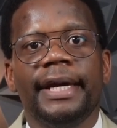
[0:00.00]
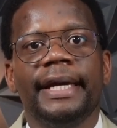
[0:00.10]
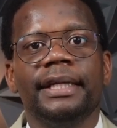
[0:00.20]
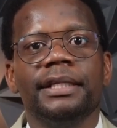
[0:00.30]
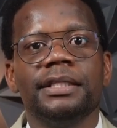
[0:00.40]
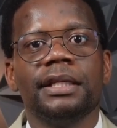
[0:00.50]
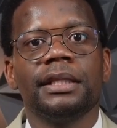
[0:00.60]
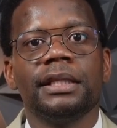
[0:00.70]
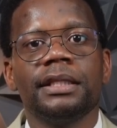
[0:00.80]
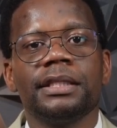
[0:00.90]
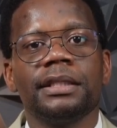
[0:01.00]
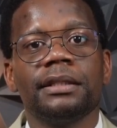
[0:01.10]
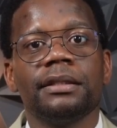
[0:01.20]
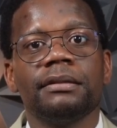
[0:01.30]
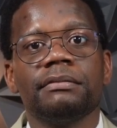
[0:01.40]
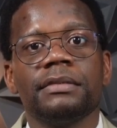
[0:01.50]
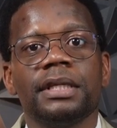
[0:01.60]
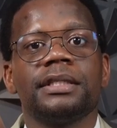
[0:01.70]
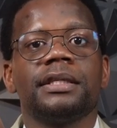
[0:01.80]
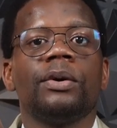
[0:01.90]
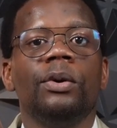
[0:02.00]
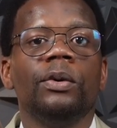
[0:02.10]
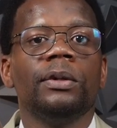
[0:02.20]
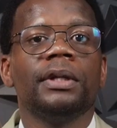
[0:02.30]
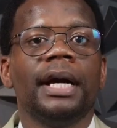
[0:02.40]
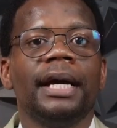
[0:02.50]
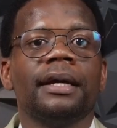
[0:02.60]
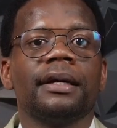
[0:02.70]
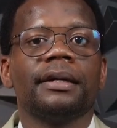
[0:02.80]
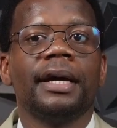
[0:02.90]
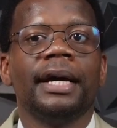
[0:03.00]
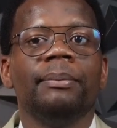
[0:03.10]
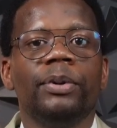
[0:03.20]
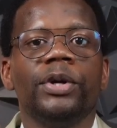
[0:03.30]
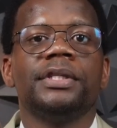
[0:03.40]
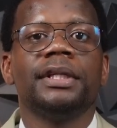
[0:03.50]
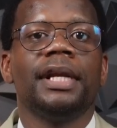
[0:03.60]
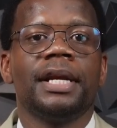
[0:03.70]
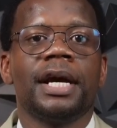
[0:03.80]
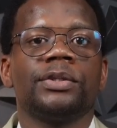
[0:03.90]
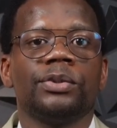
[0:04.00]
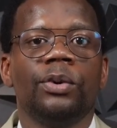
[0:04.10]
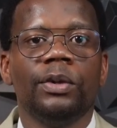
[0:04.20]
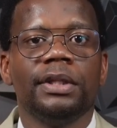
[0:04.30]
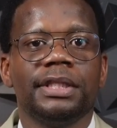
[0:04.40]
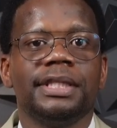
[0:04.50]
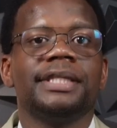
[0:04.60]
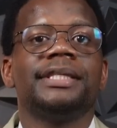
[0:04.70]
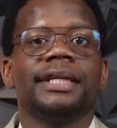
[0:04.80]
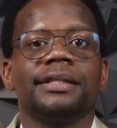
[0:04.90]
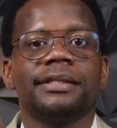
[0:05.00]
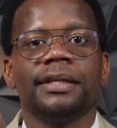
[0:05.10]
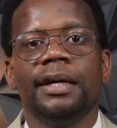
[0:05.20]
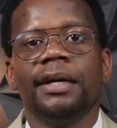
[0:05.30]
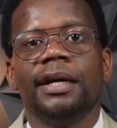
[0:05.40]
And this I personally like to call these the six